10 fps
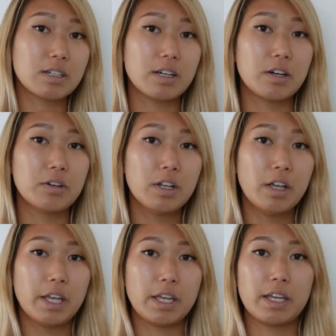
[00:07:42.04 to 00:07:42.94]
ago,
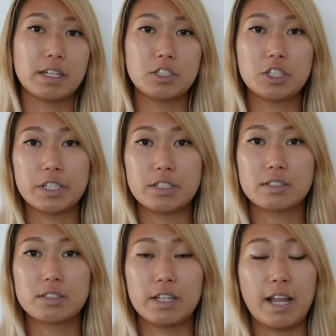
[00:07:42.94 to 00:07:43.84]
and
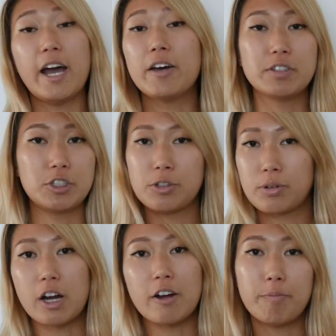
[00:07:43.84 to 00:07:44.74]
she's an avid
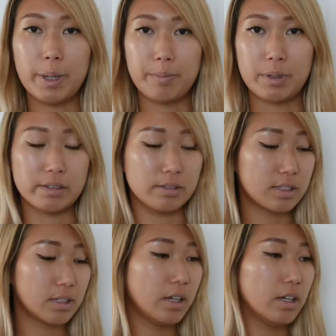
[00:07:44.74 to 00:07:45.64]
chewer of
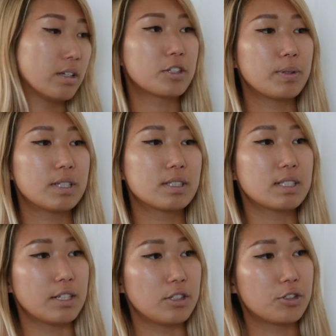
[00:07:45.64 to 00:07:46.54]
Bones. This one is a
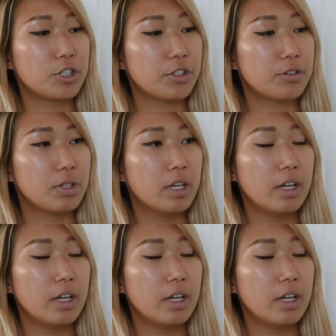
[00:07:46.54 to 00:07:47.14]
dental chew.